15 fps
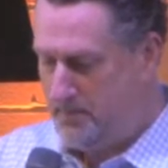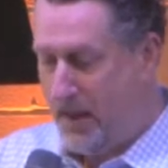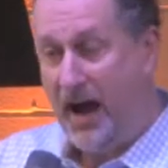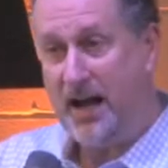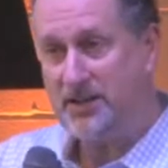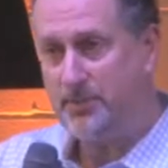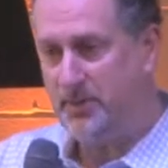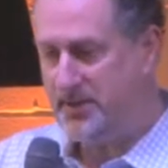
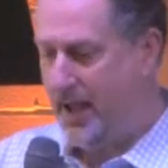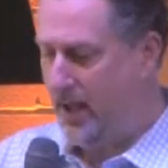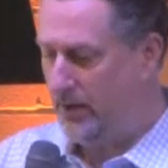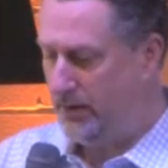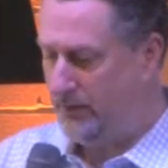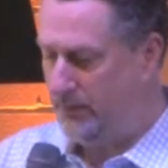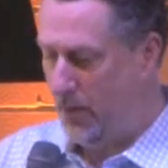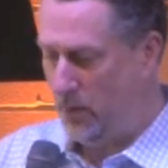
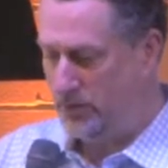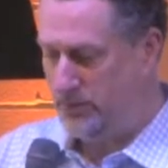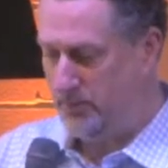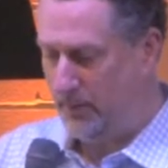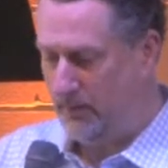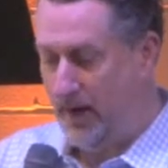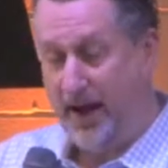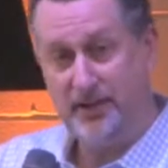Hospitality folks
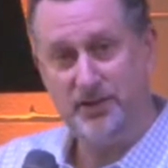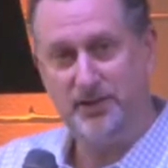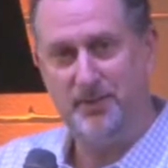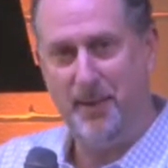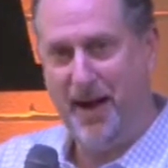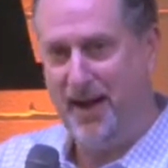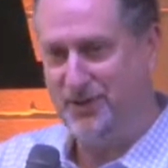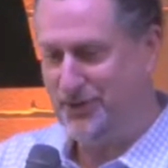provide
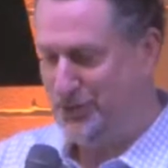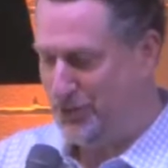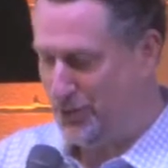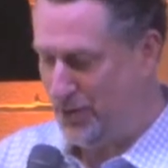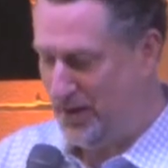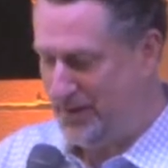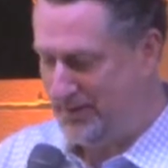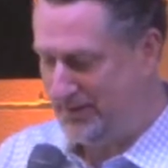smiles and
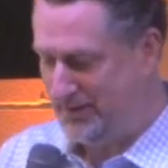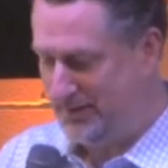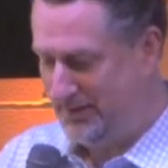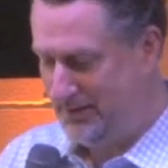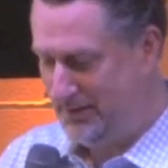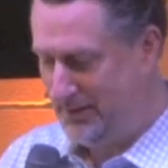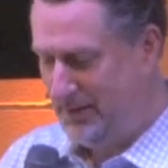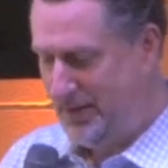treats.
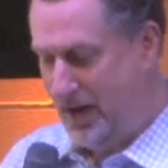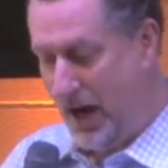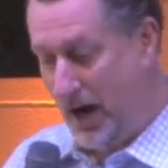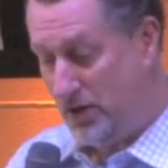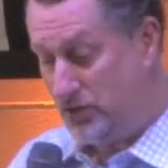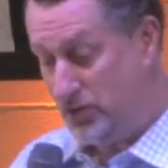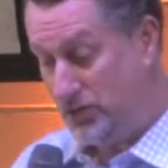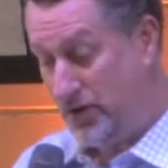
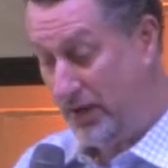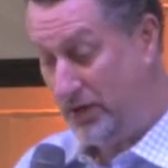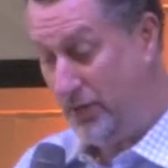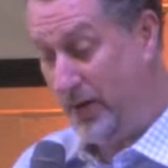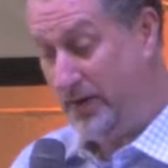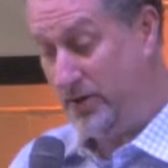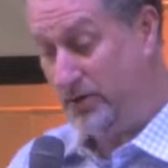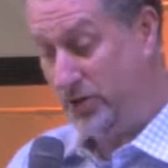Ushers and
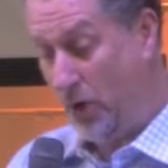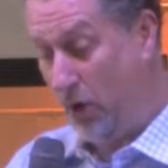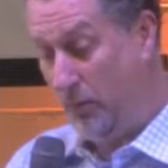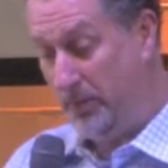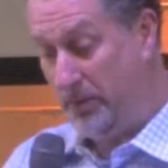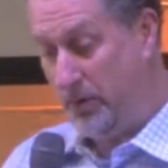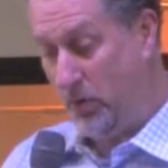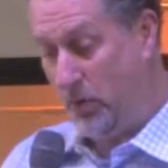greeters
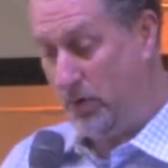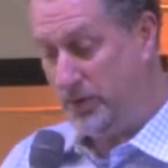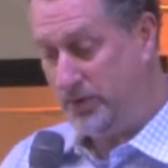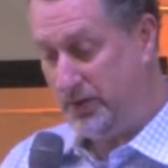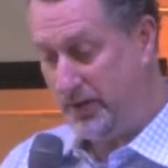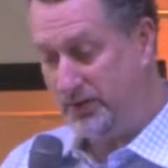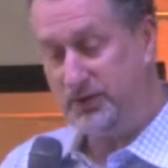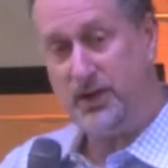open
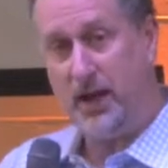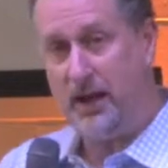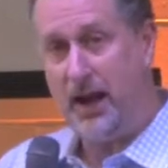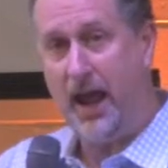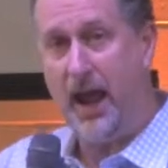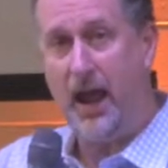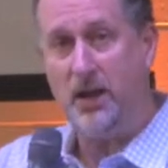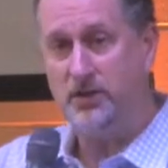doors, extend
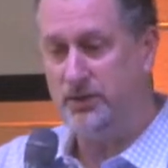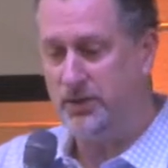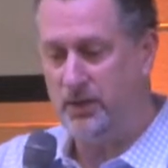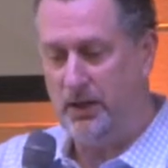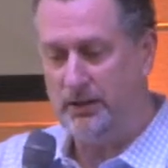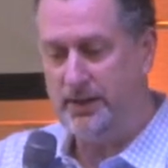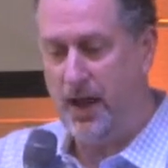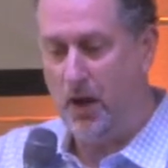hands,
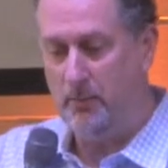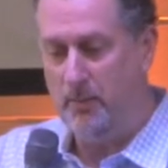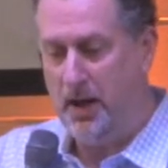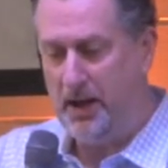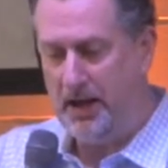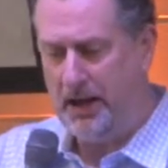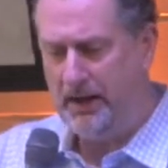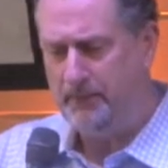and count
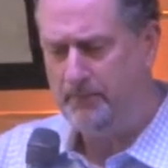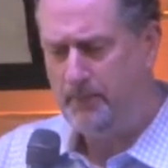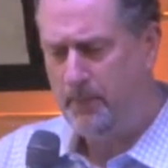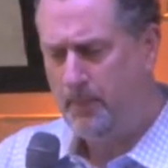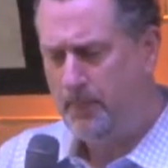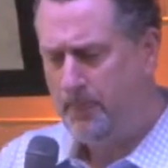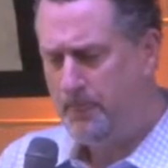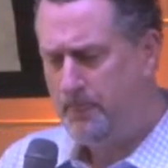money.
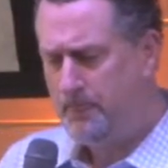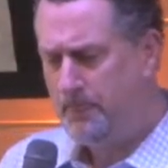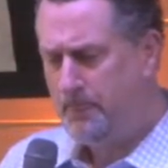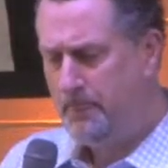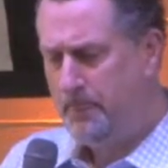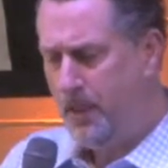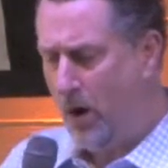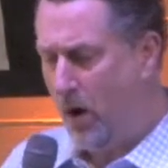
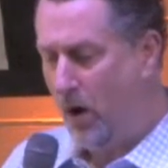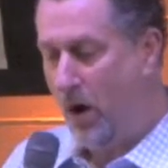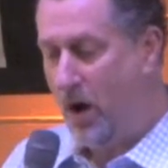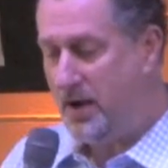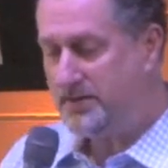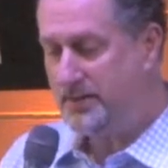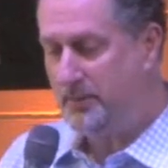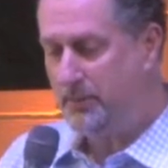Our
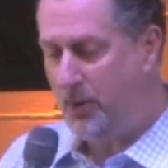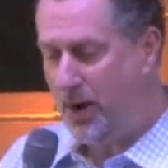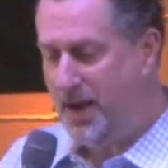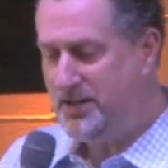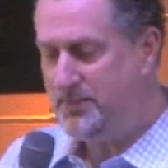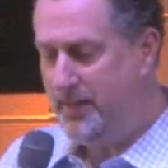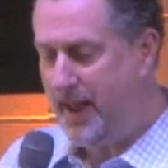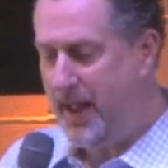awesome
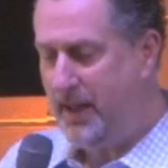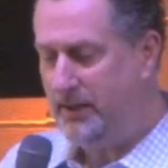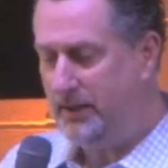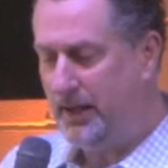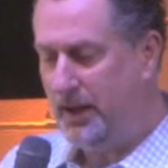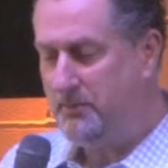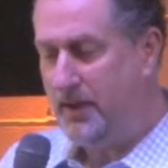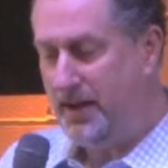praise band,
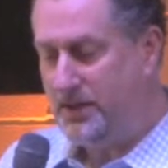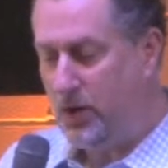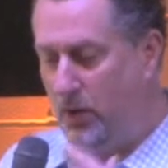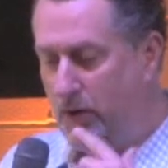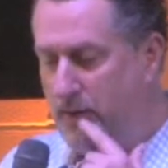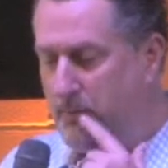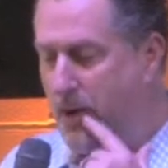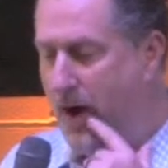led by
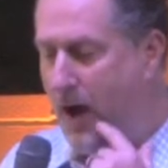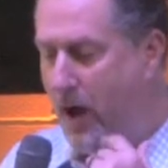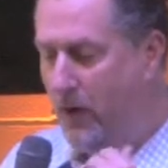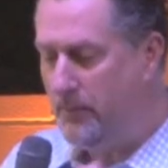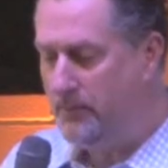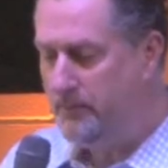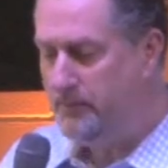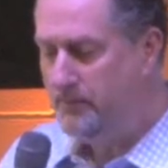Tony
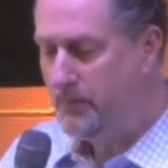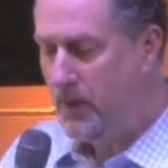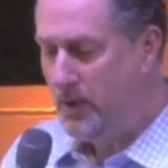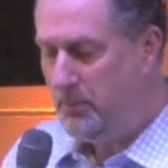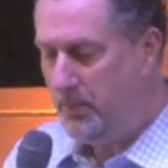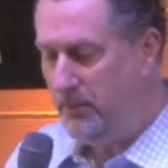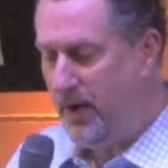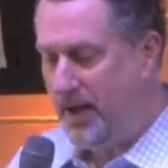Brown,
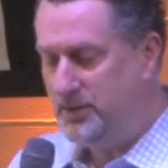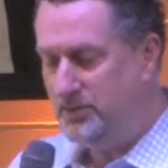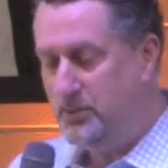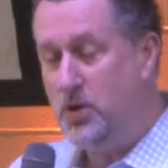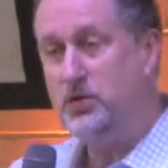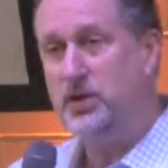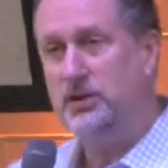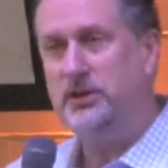provides
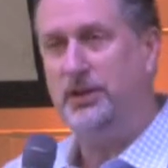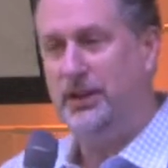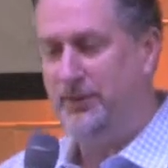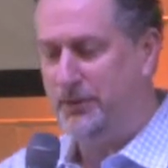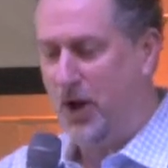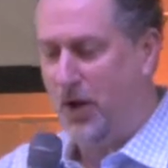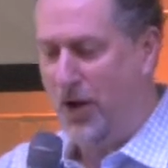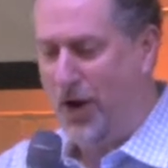music to
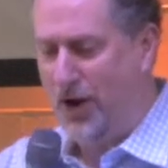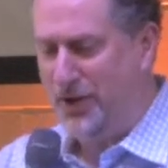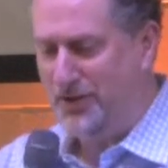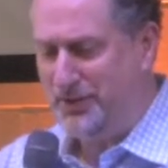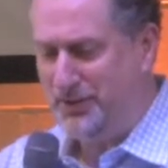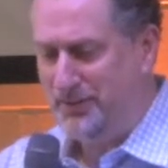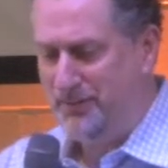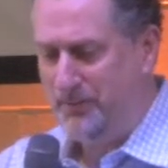lift our
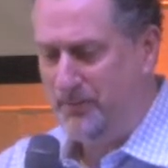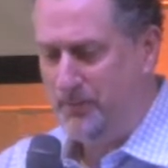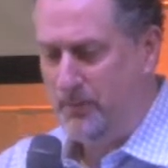hearts.